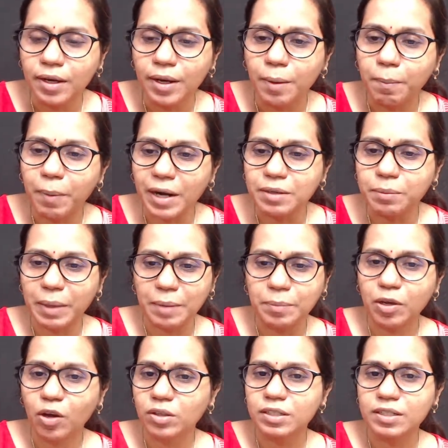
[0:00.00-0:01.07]
but maybe
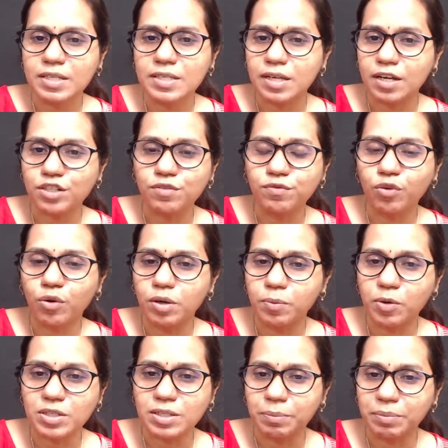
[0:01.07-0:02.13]
on the discussion forum
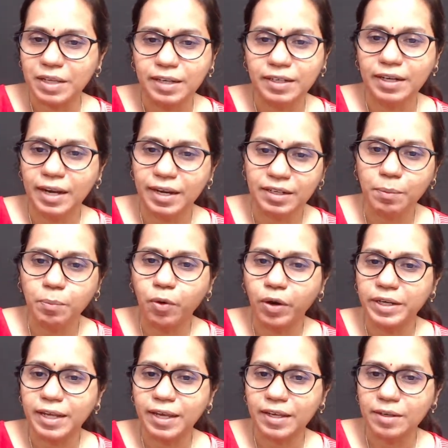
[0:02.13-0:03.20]
or something at a later
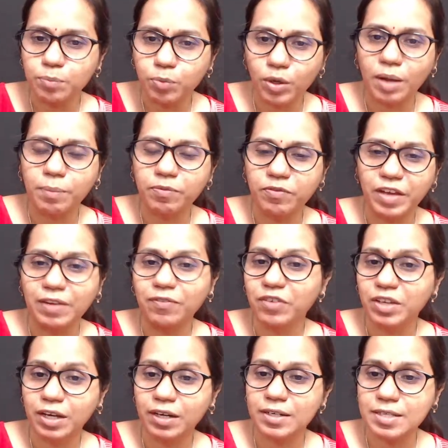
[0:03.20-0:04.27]
point I can pull up when we
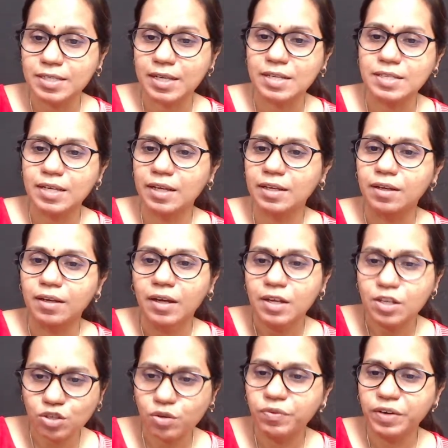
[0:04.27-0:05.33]
are discussing.
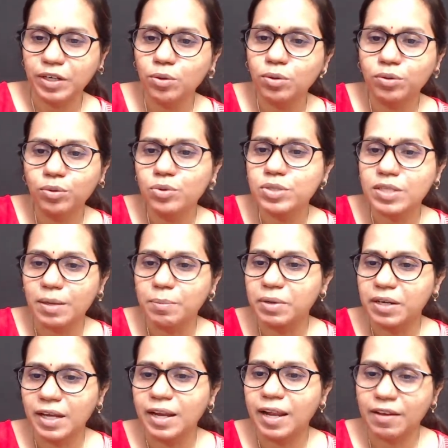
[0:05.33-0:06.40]
So we do some
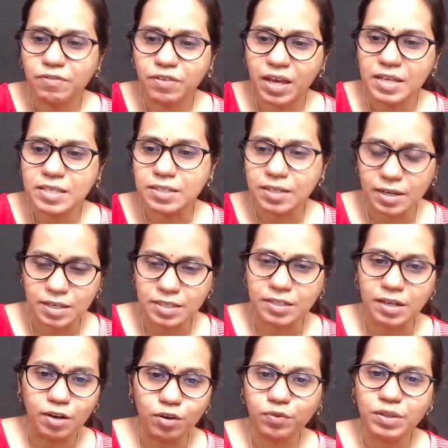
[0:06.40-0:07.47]
real life case studies,
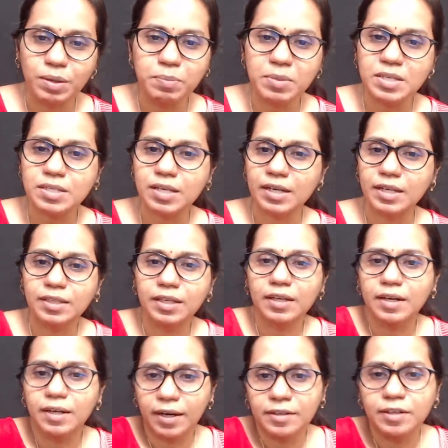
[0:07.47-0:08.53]
none of them is anything
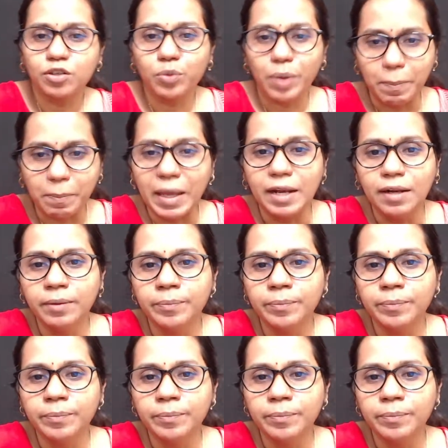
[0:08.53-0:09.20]
related to ML,